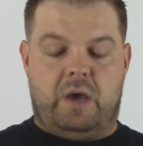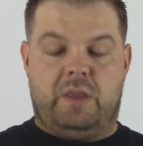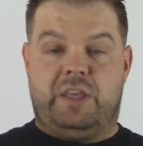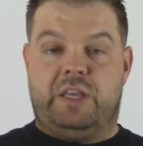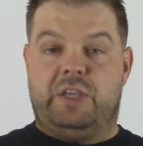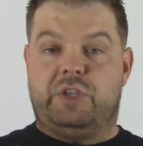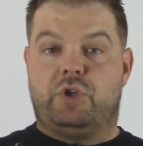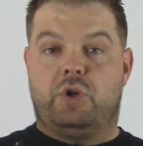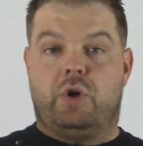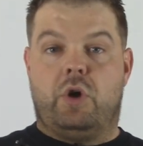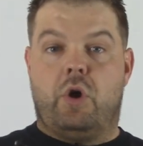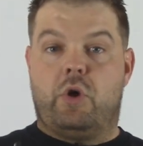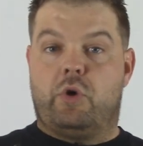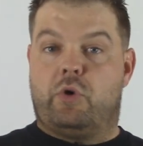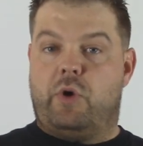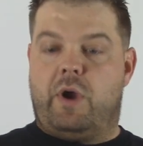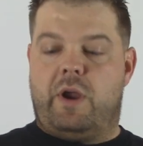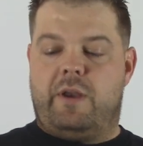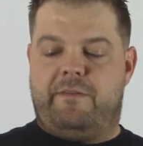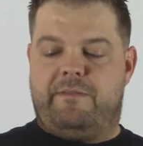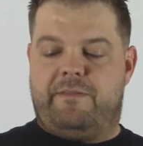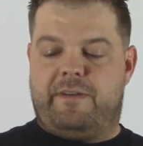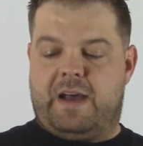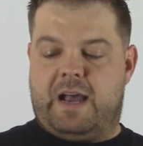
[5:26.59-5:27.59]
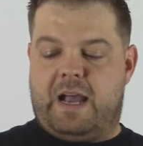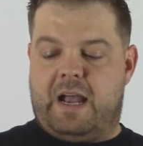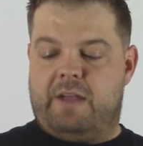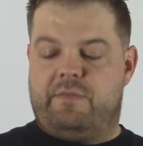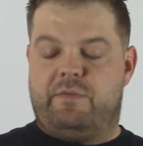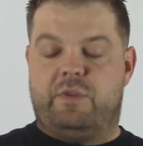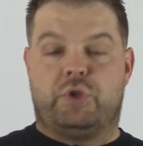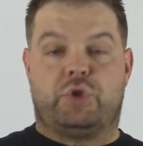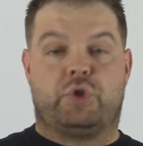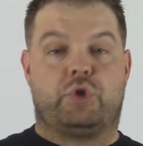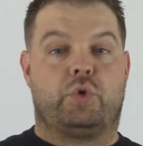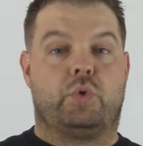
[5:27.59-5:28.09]
These are all grade
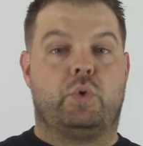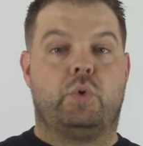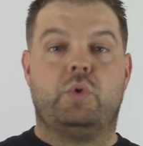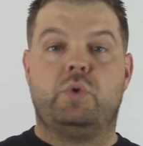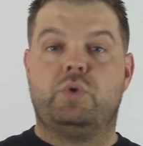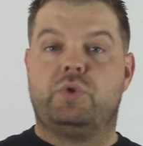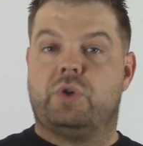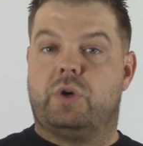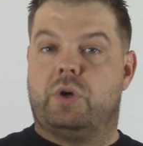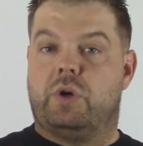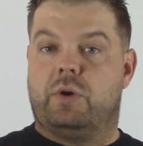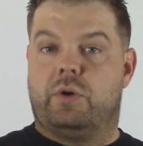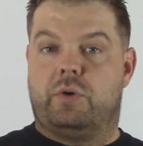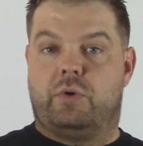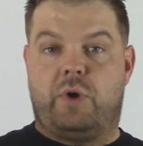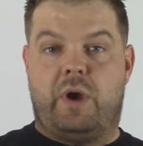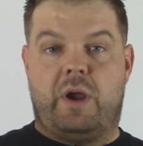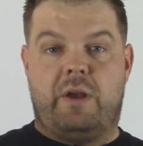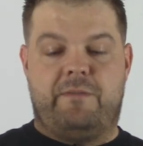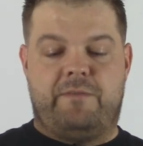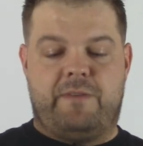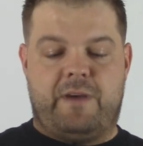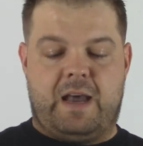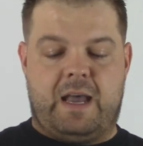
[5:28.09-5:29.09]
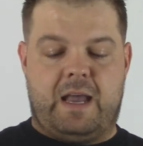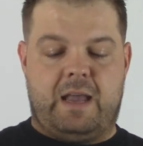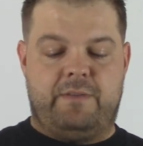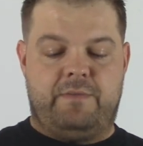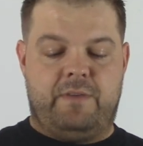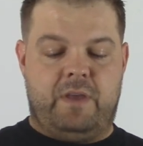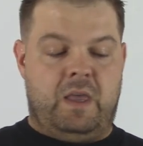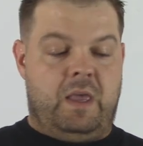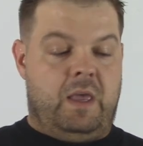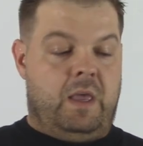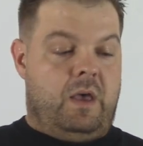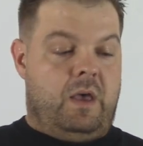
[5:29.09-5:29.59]
5. The screws are grade 5.